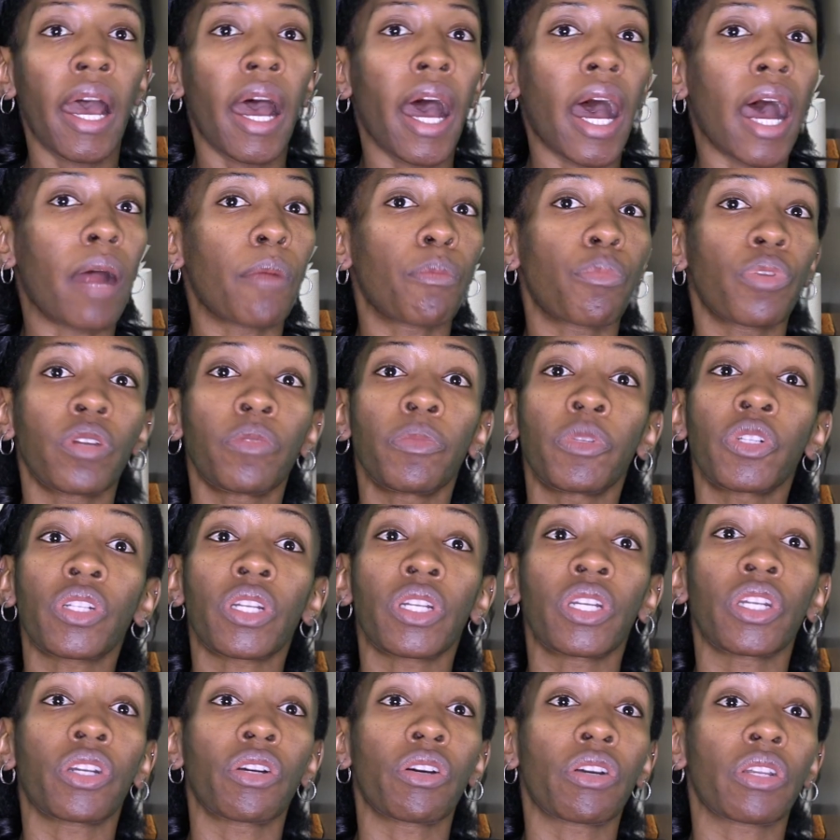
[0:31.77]
I'm pretty much
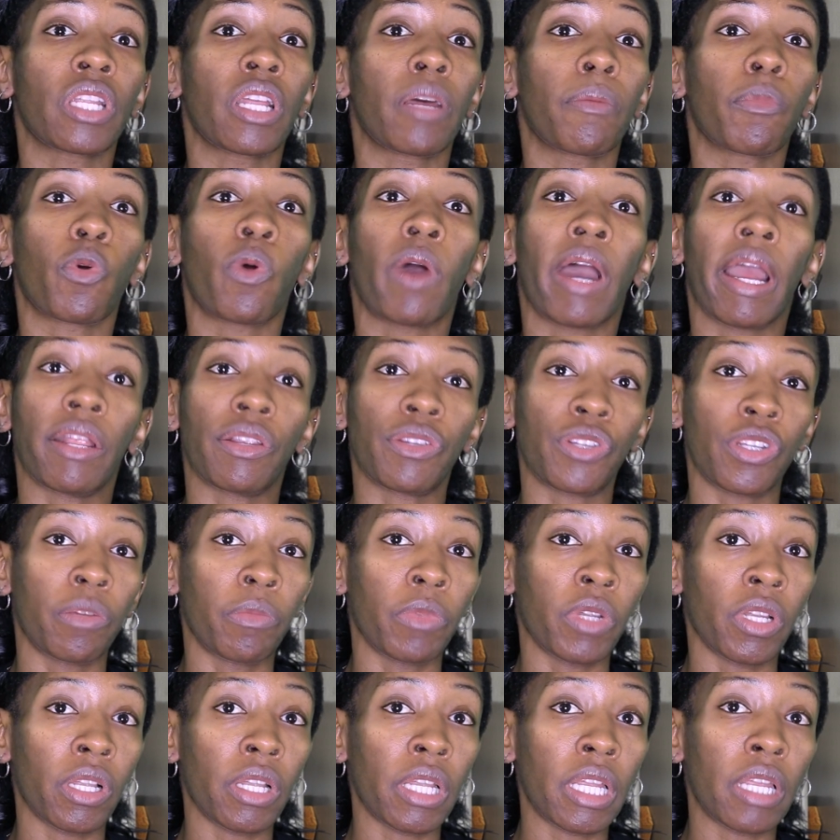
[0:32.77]
going to cook them quite
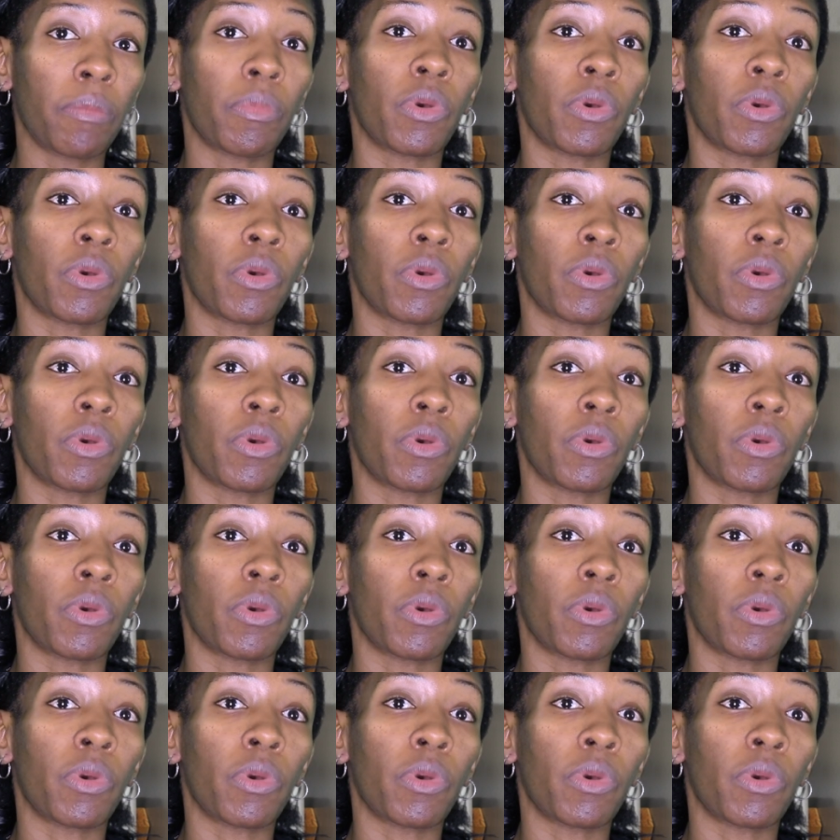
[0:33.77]
similarly,